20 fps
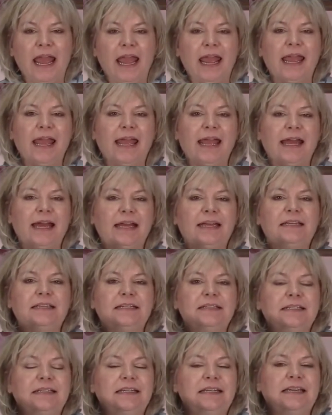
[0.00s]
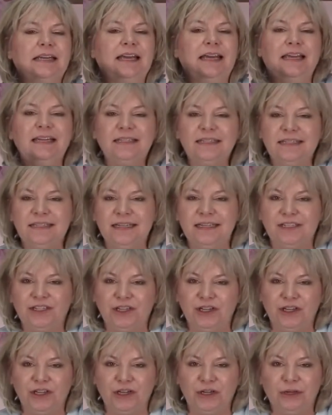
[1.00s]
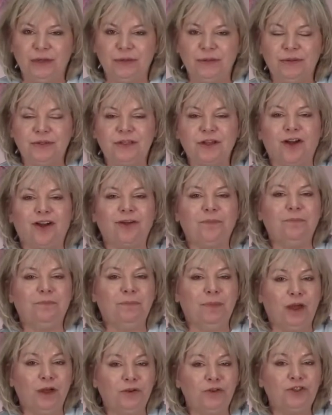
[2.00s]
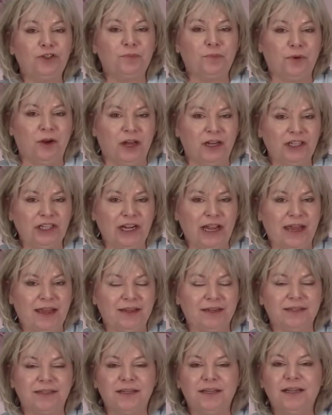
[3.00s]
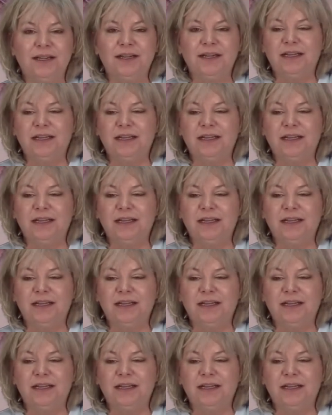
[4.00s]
and easy to use on most projects.